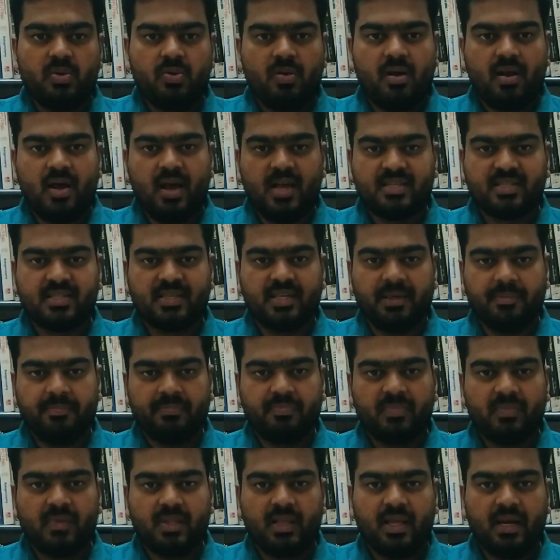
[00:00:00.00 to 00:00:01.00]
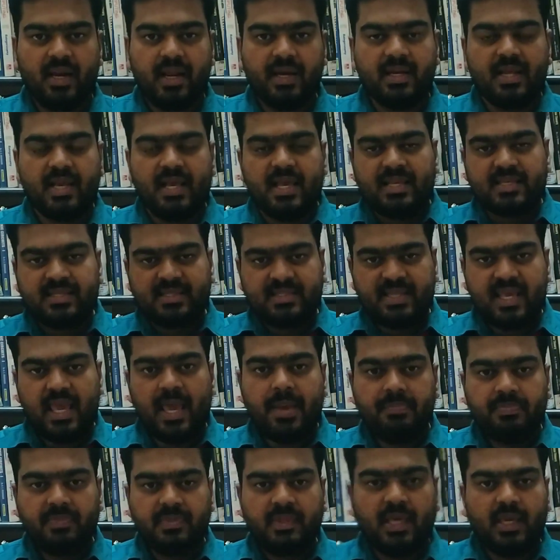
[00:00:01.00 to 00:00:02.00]
you are asking, right?
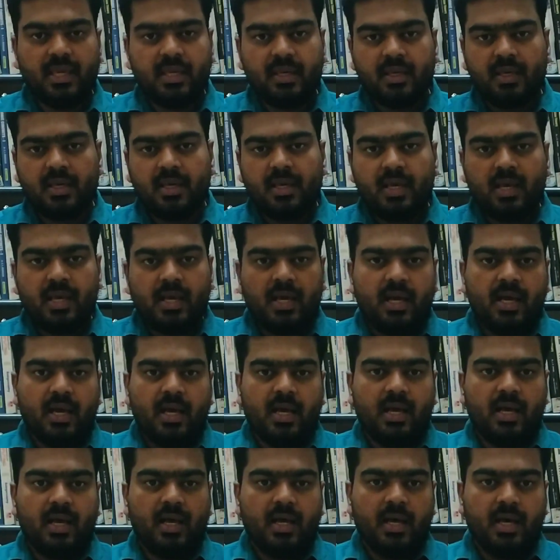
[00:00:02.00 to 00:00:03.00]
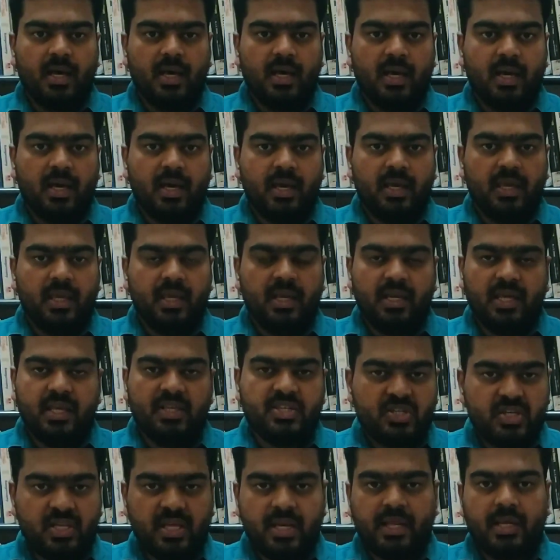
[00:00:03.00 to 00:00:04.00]
Same thing in
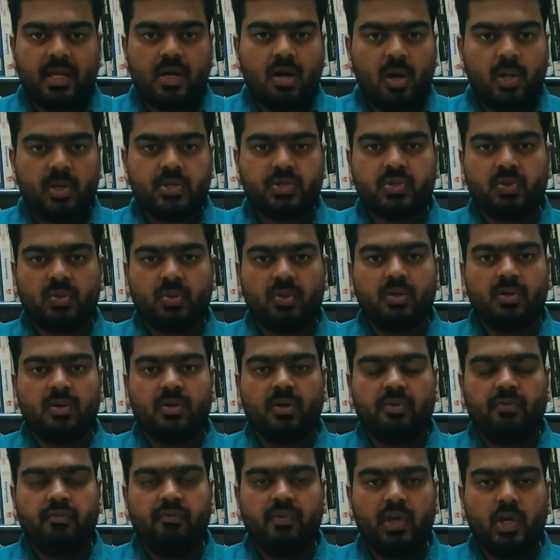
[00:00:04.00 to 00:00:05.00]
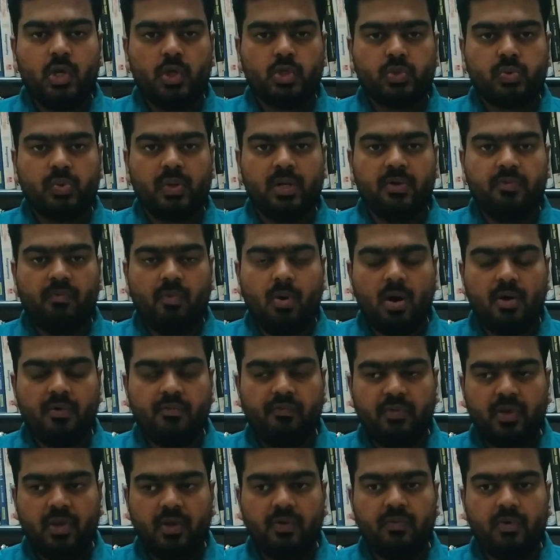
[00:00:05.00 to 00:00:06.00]
engineering also. We usually
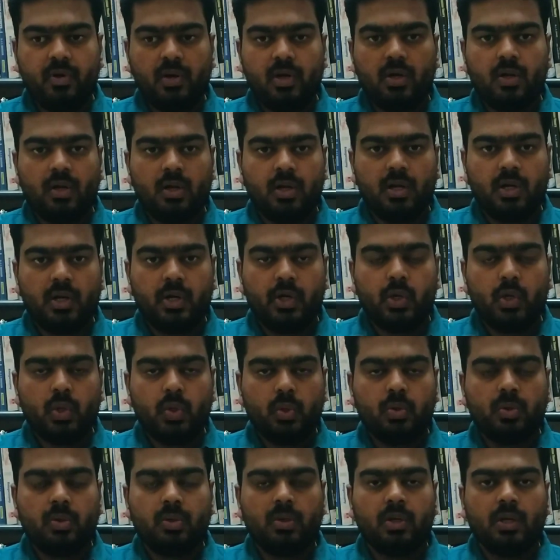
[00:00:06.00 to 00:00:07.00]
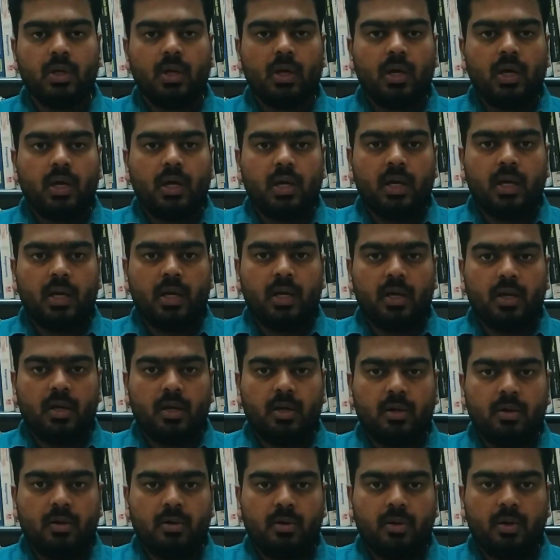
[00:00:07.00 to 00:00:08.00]
what we will do
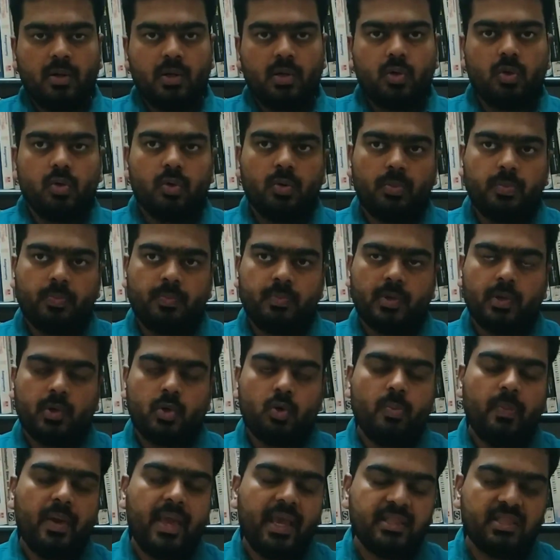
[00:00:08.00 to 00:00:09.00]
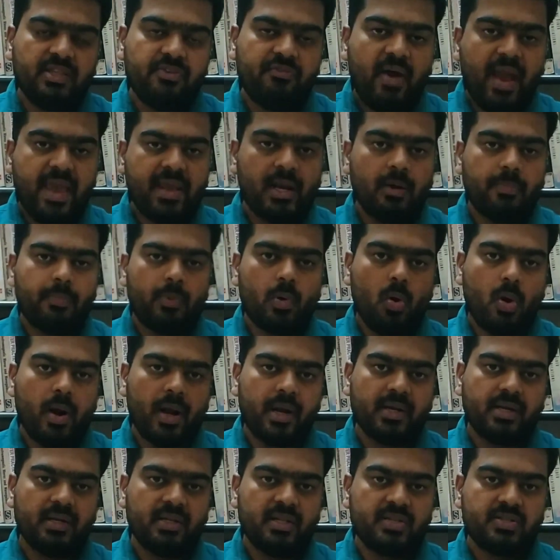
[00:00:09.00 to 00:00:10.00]
to make the final
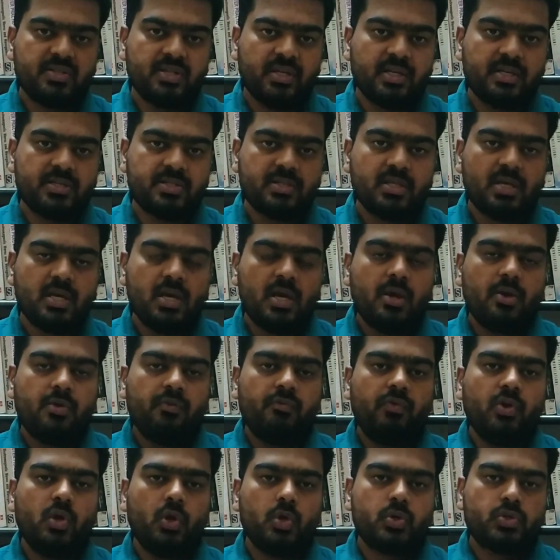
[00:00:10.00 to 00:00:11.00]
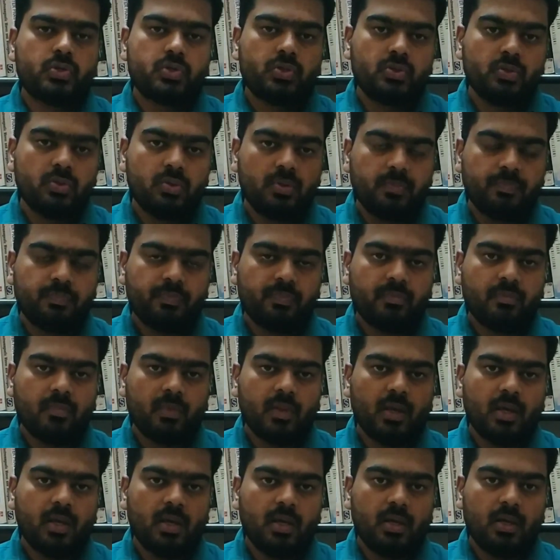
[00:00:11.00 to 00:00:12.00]
product, in the sense we used to
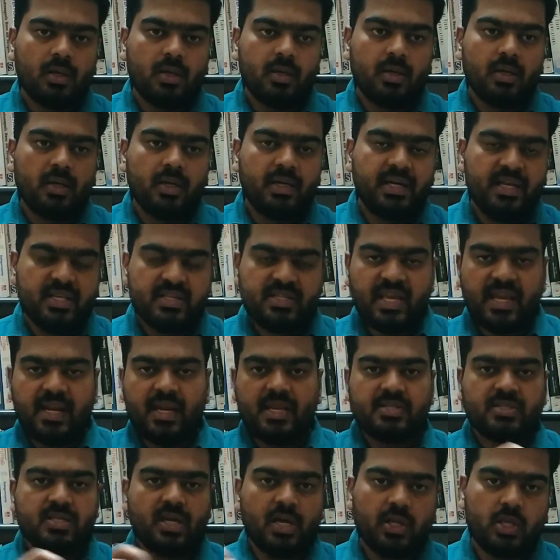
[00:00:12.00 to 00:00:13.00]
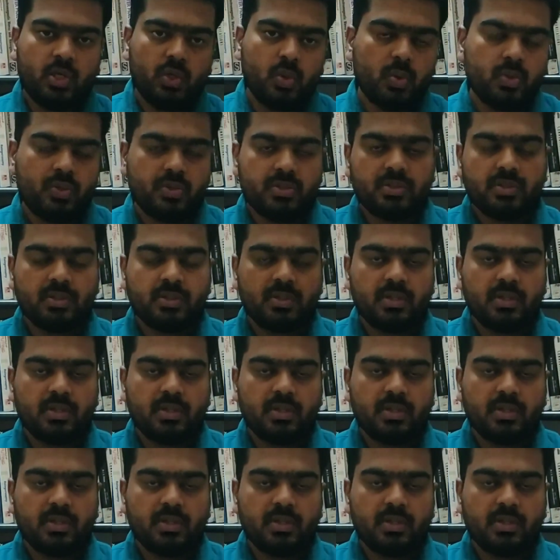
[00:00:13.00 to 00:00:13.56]
design a circuit,